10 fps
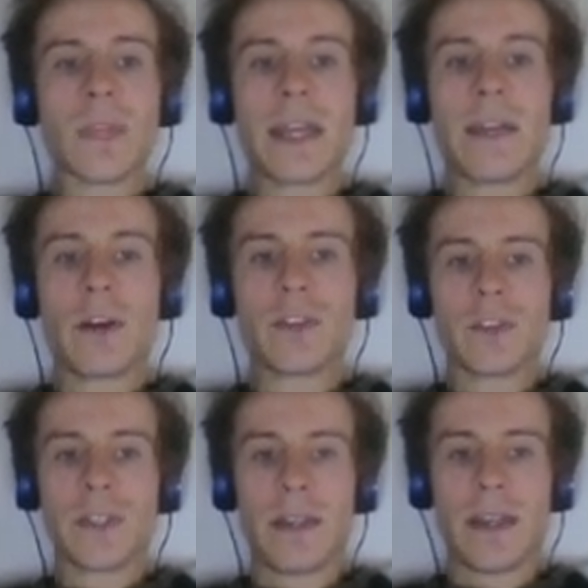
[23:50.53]
And I've
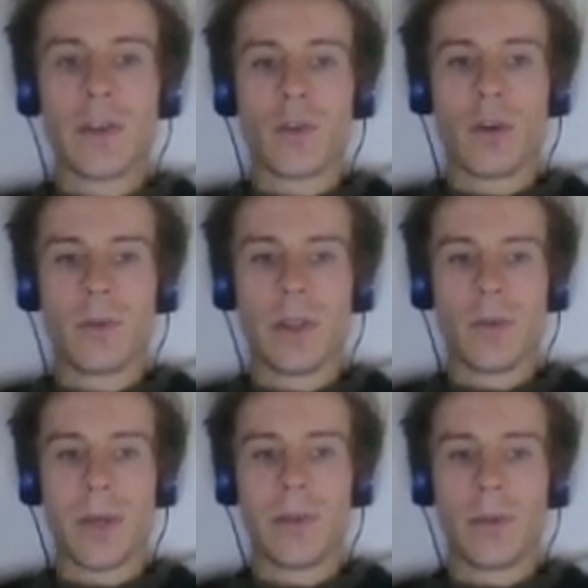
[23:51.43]
also said that
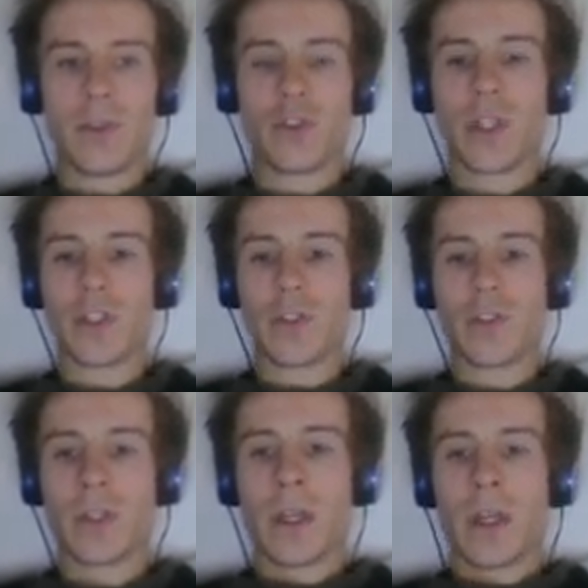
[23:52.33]
there may be
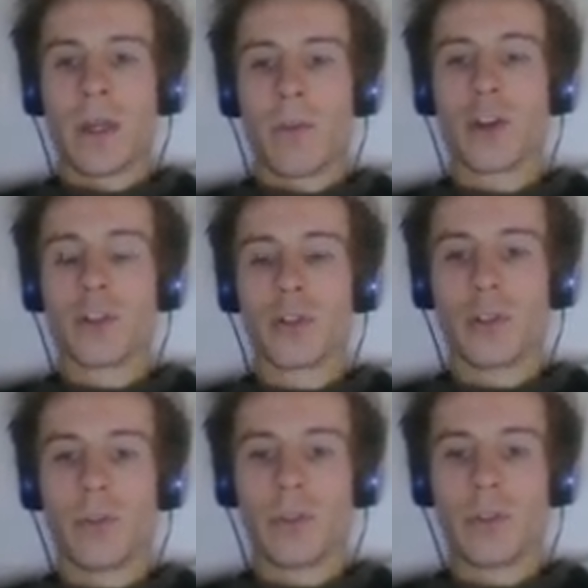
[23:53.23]
restrictions, partial or
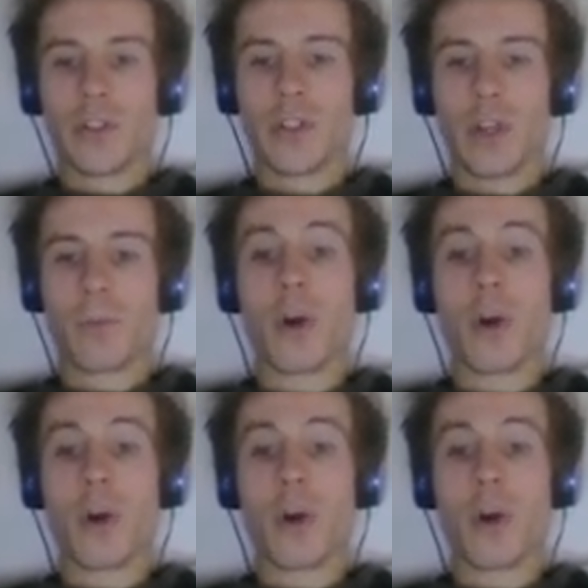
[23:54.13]
total restrictions on